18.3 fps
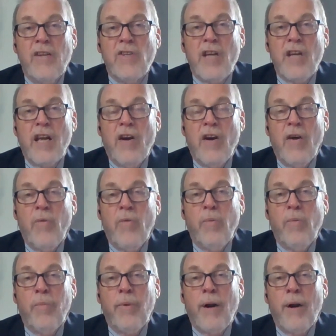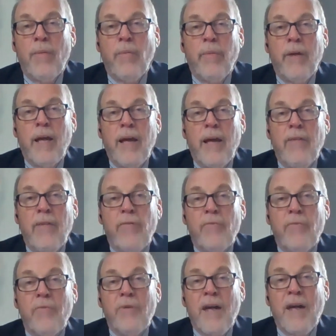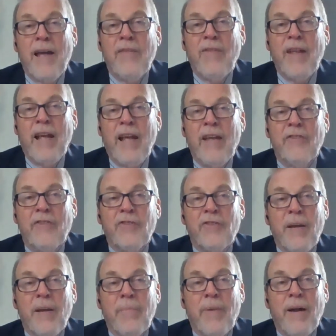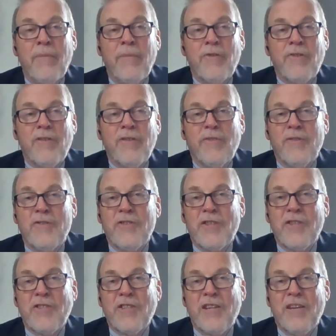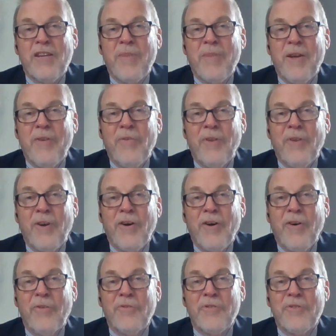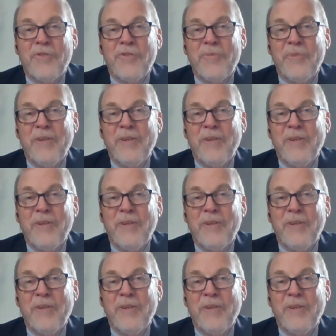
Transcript: JR will probably have the answer, and I probably should have insisted he be on the call too,